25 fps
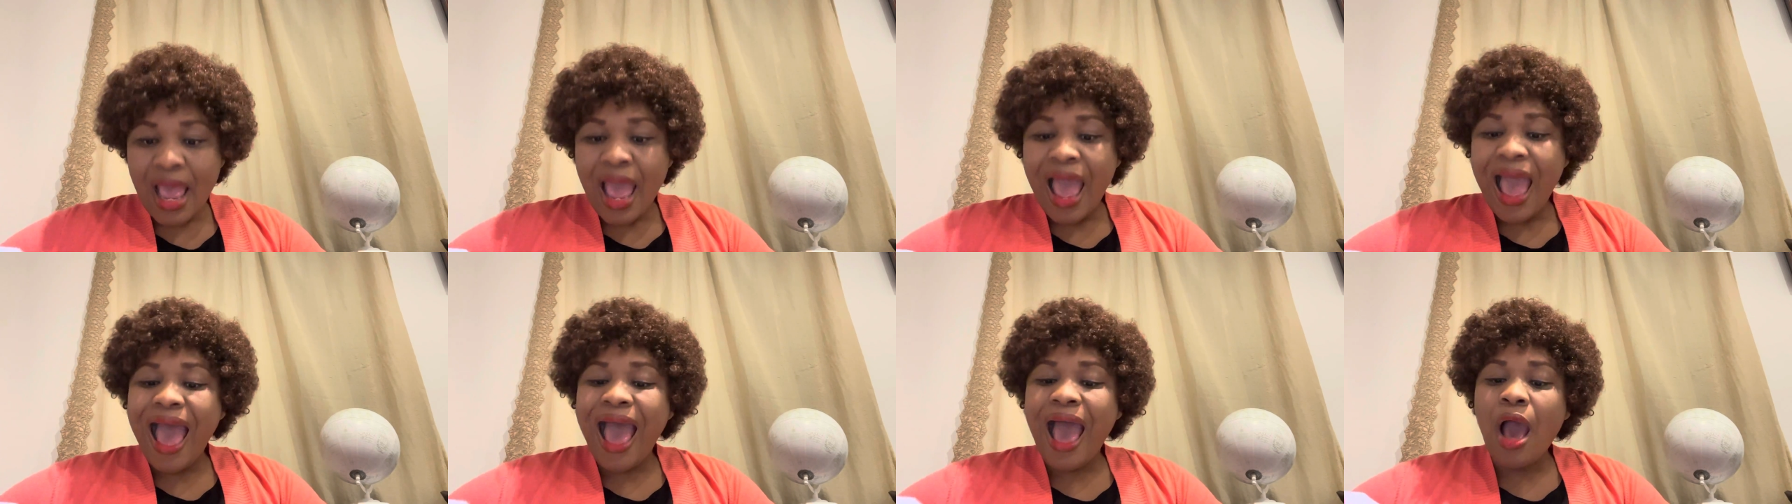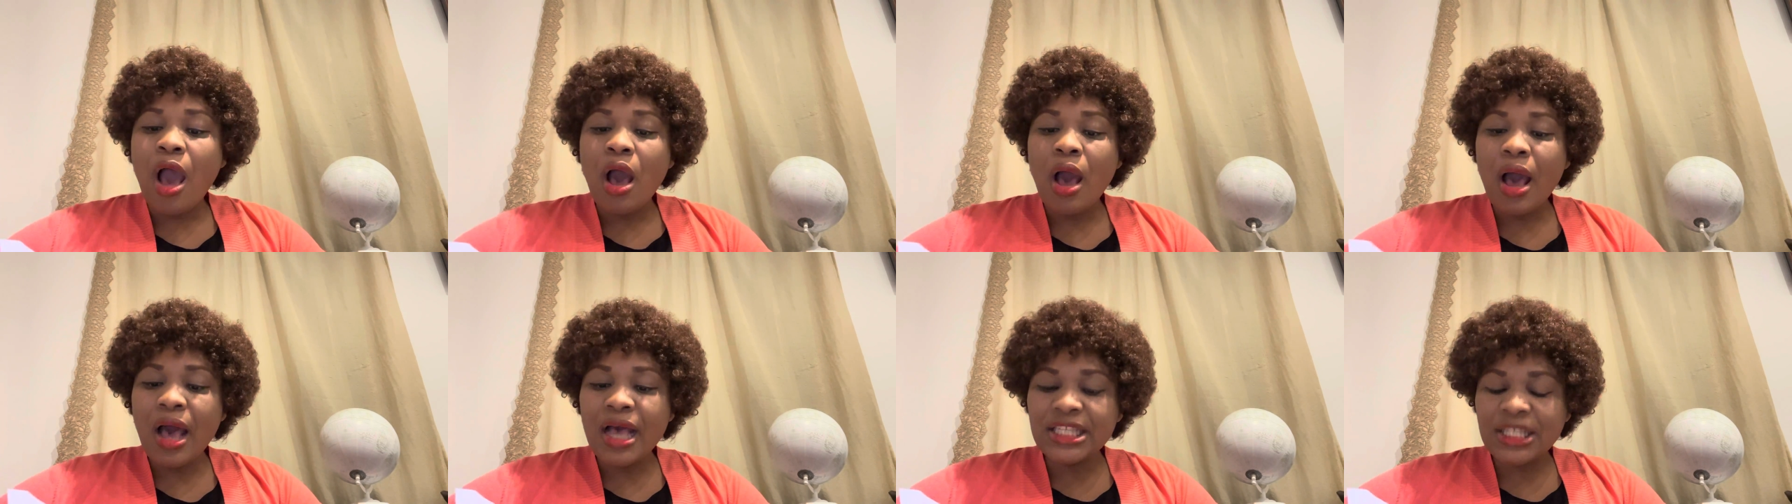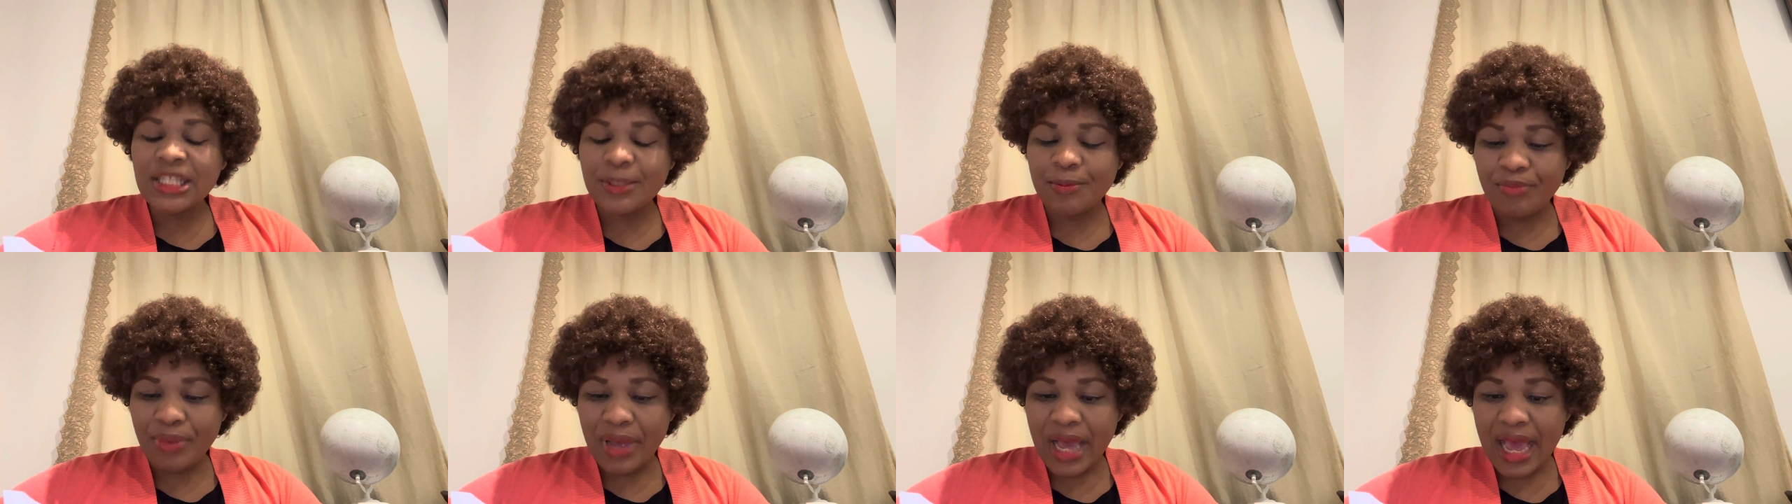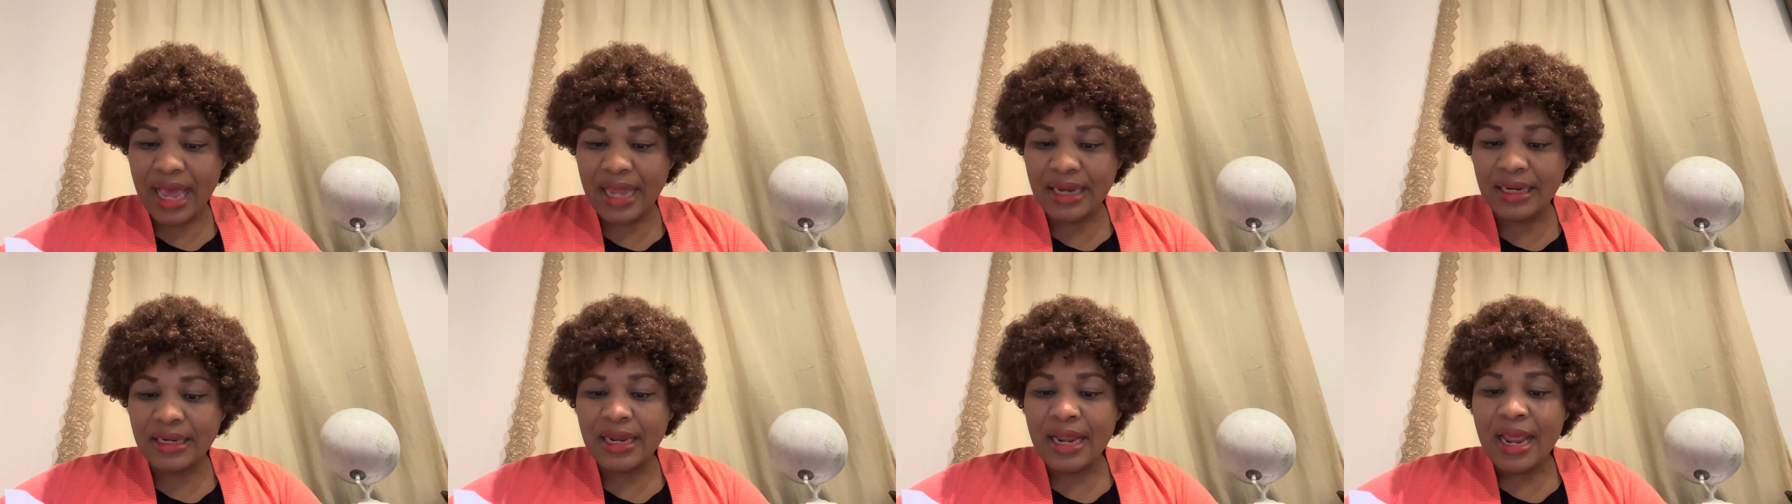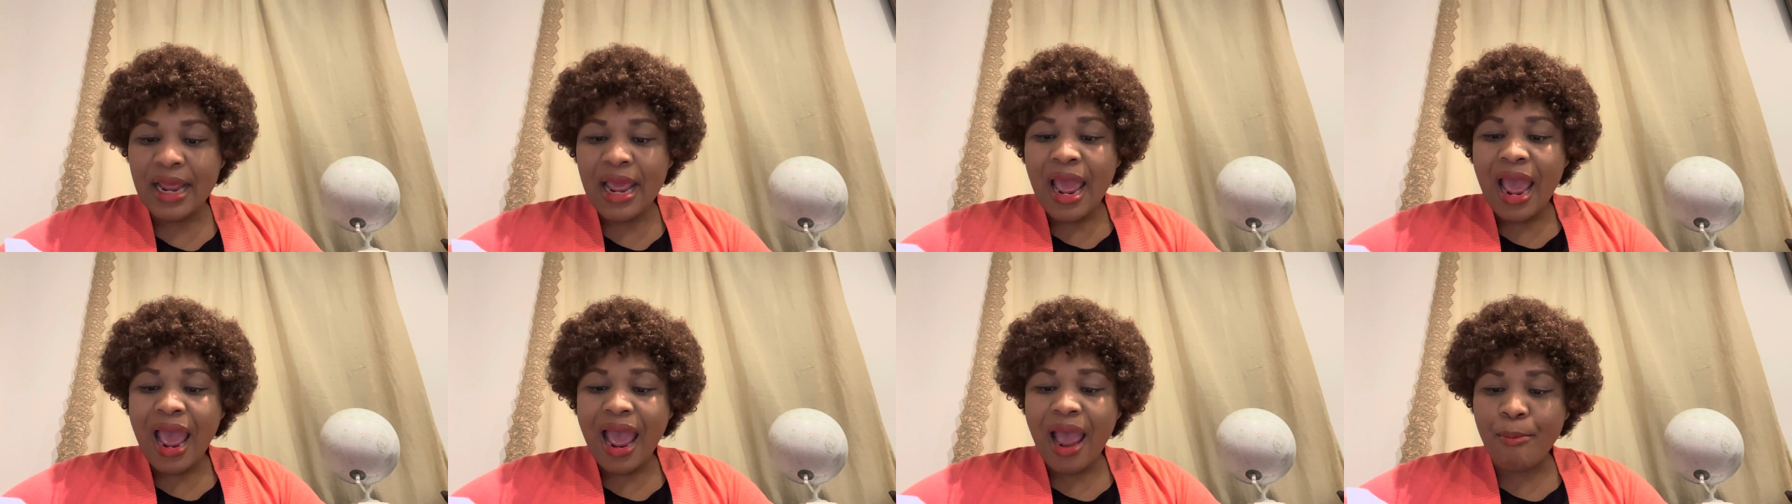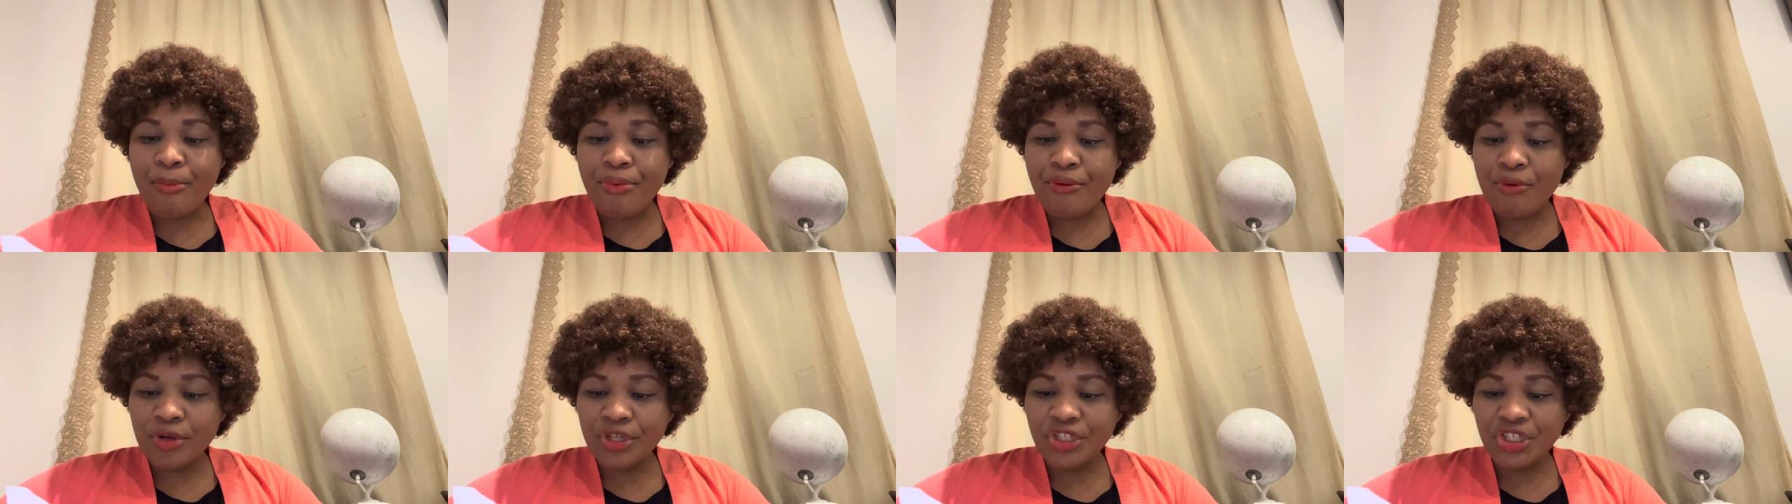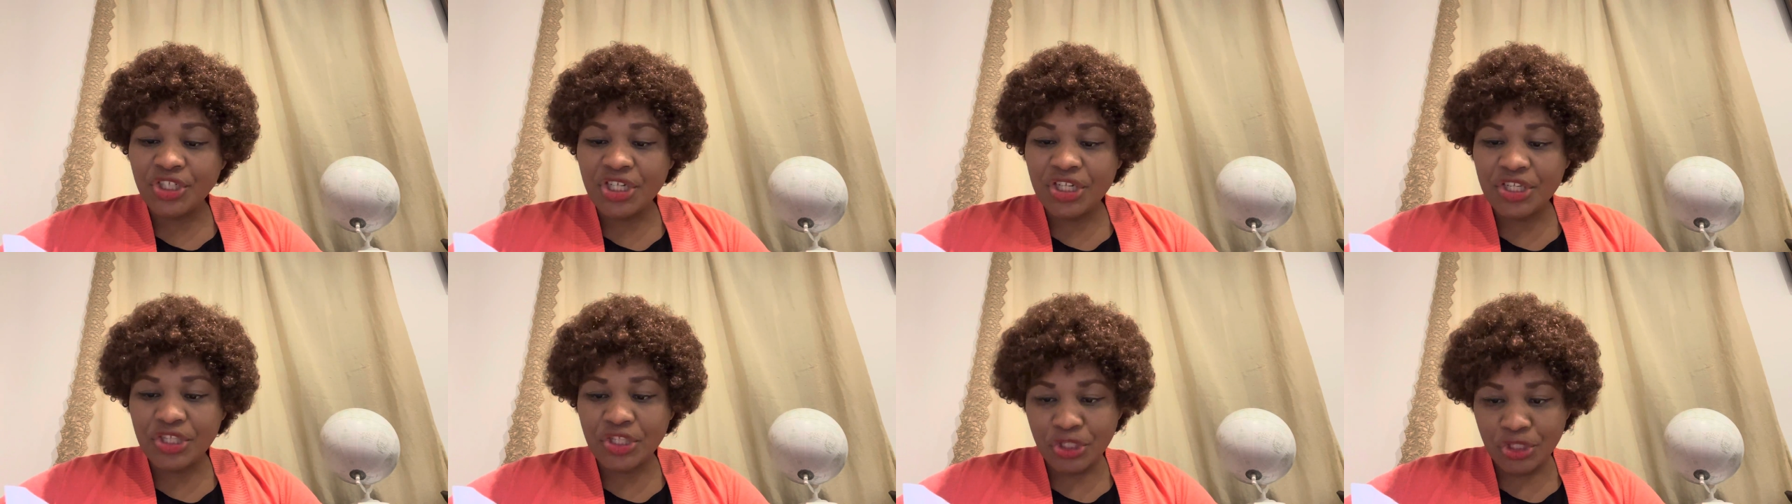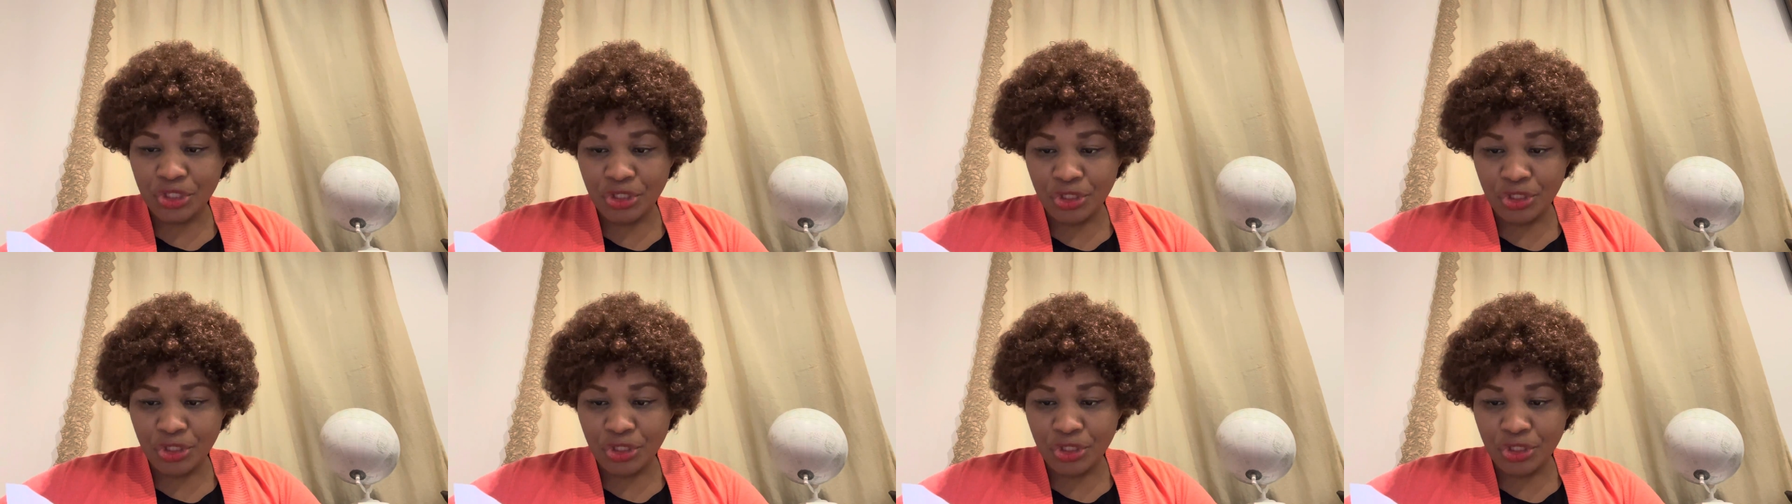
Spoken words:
Her husband approaches